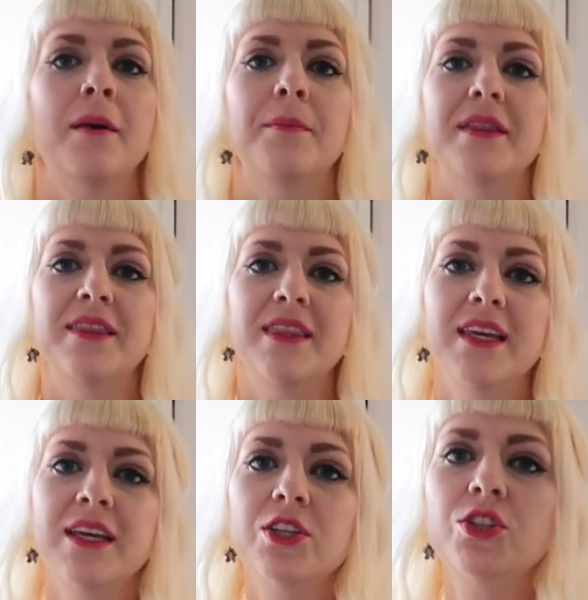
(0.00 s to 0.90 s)
But
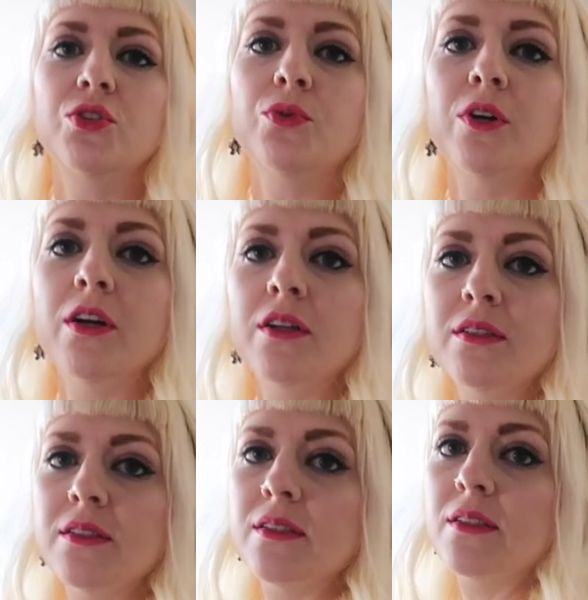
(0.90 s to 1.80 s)
these
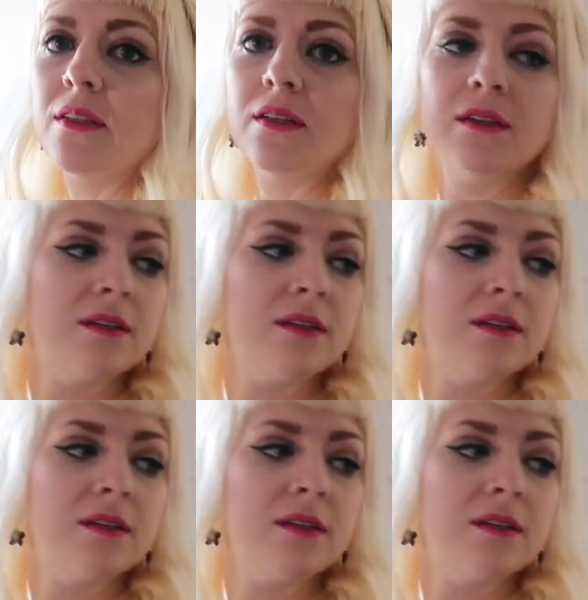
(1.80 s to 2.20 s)
shorts